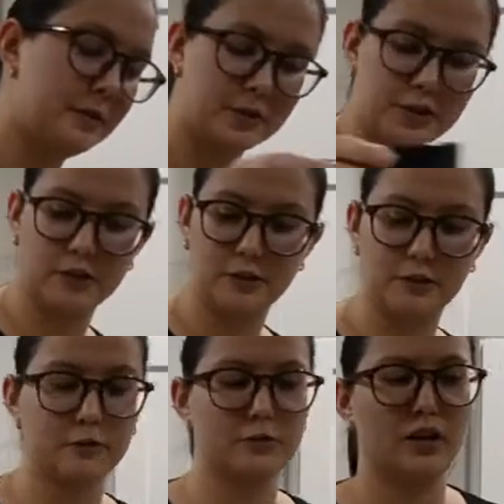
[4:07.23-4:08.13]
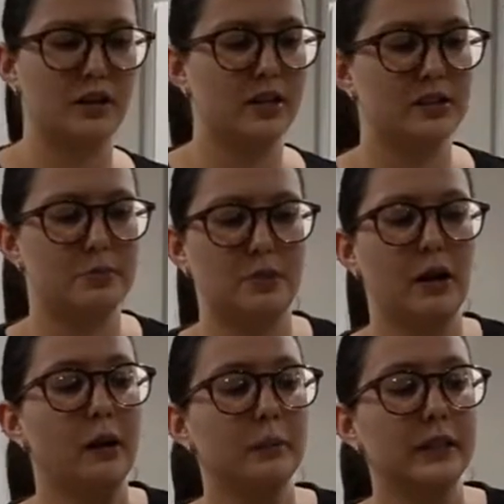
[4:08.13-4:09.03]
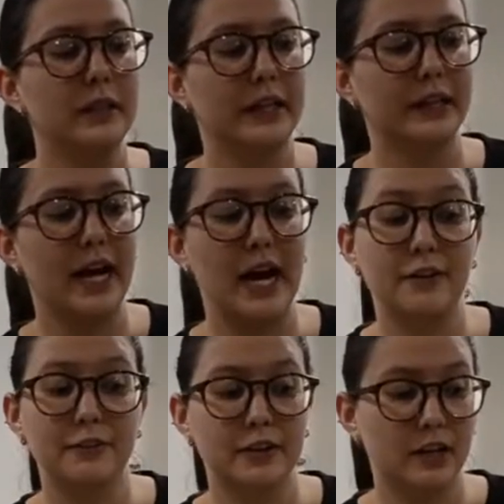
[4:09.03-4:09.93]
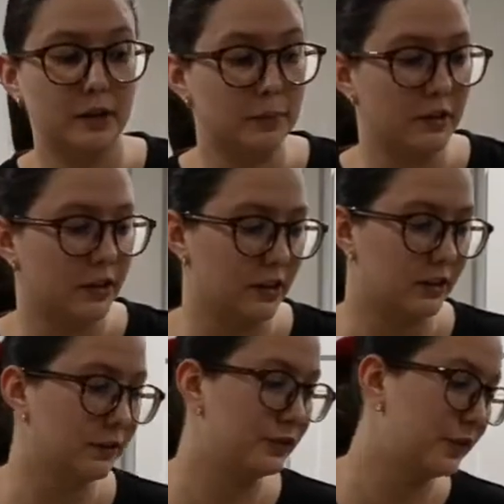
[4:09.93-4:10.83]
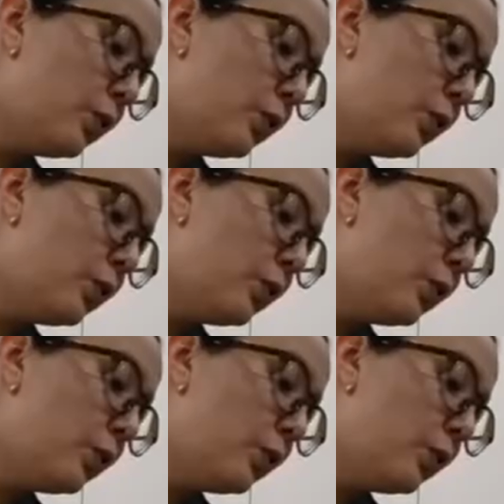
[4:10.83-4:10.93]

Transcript: So it's probably like half a cup of